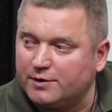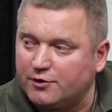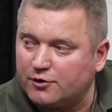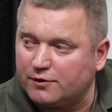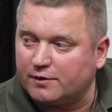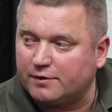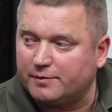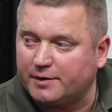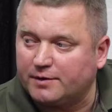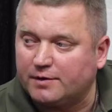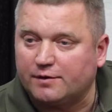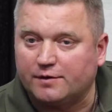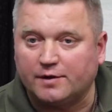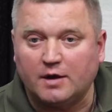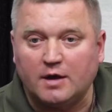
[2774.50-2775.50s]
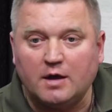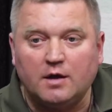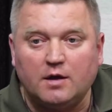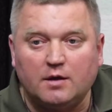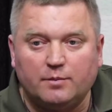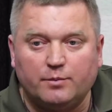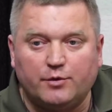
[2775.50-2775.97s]
we had to bring
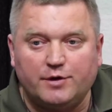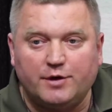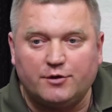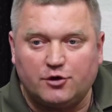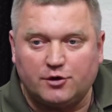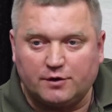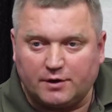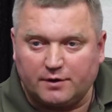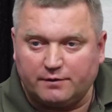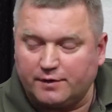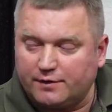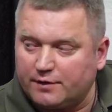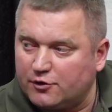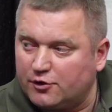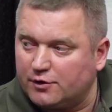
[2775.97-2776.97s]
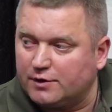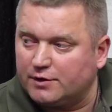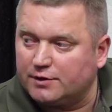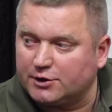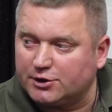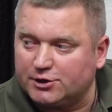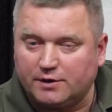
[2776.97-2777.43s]
it back to forensic
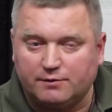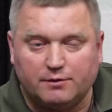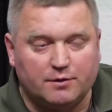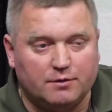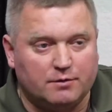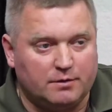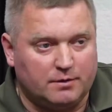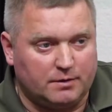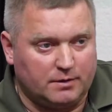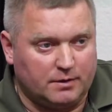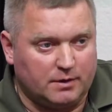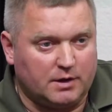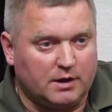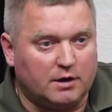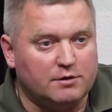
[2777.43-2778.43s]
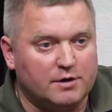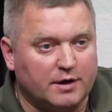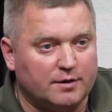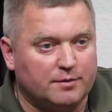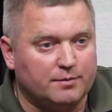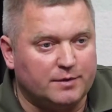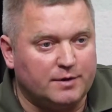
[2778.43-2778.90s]
expertise uh, institutions because
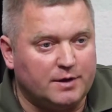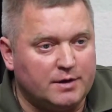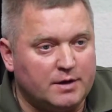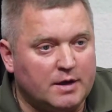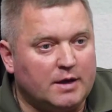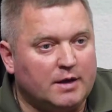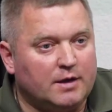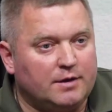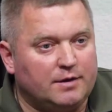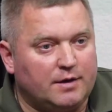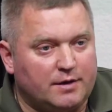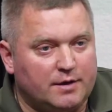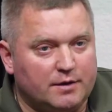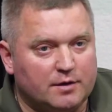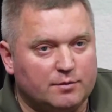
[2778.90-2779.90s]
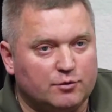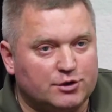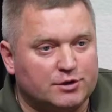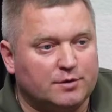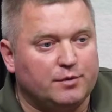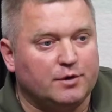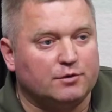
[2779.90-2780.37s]
there is an order, there an
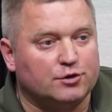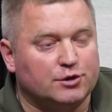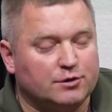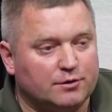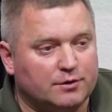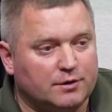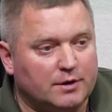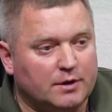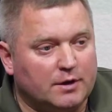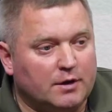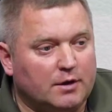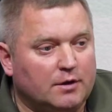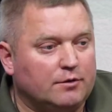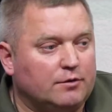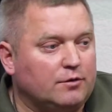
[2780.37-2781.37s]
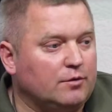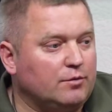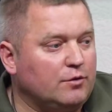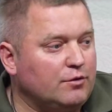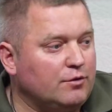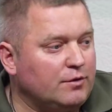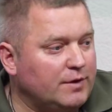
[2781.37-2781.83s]
algorithm stipulation by the
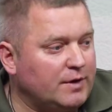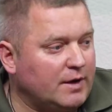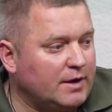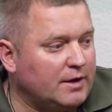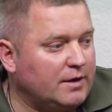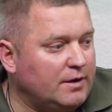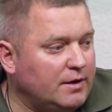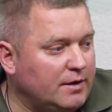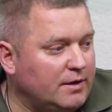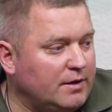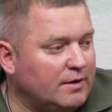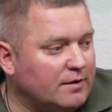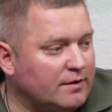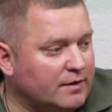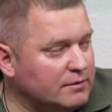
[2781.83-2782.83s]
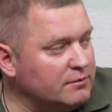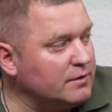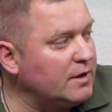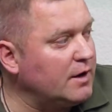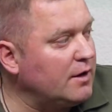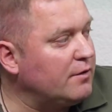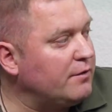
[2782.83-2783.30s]
legislation we, we, we are not
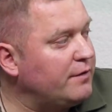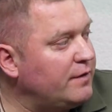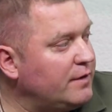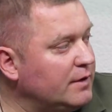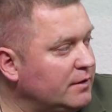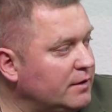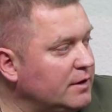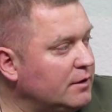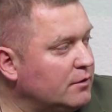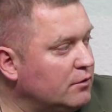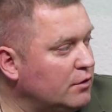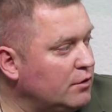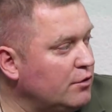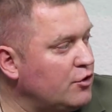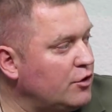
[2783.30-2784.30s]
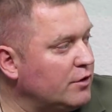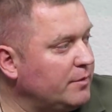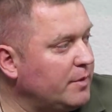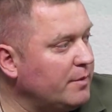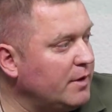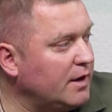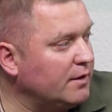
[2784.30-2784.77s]
allowed to break.
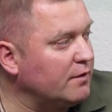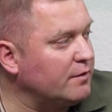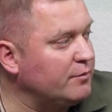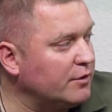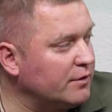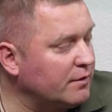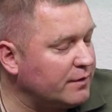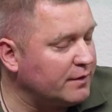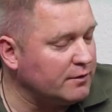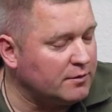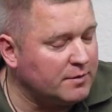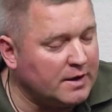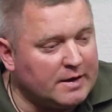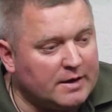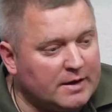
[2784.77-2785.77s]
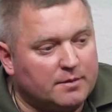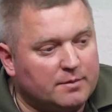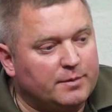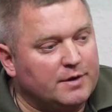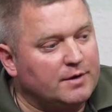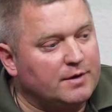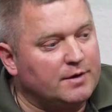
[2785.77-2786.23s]
And I address
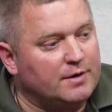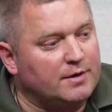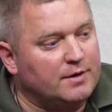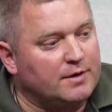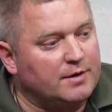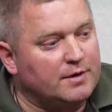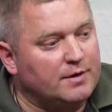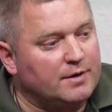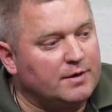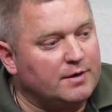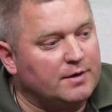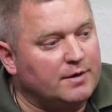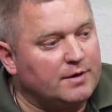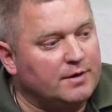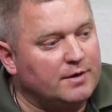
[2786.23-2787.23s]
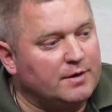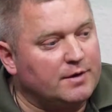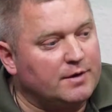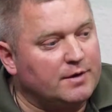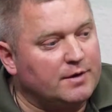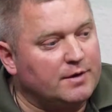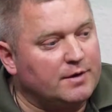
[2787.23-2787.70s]
all to help to help our
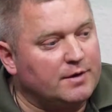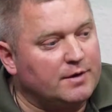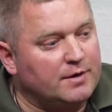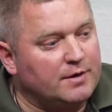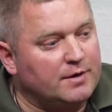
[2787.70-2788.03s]
forces.